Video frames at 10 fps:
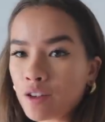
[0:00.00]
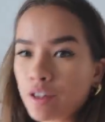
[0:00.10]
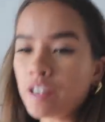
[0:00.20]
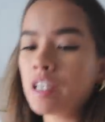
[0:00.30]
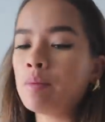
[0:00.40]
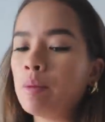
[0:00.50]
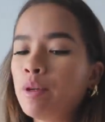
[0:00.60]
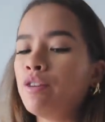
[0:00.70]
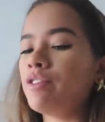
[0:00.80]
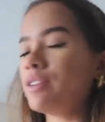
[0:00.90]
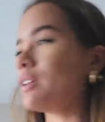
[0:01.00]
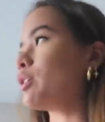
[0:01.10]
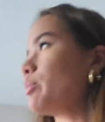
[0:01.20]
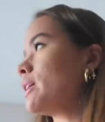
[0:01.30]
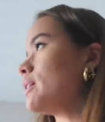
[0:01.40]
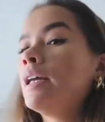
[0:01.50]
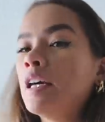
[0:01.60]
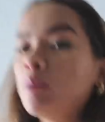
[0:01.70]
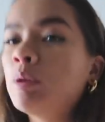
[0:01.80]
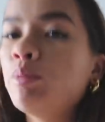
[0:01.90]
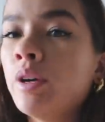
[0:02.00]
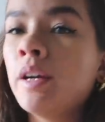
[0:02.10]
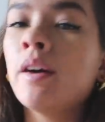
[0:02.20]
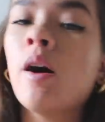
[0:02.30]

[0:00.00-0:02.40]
they're gonna come up here for a little bit and help me bring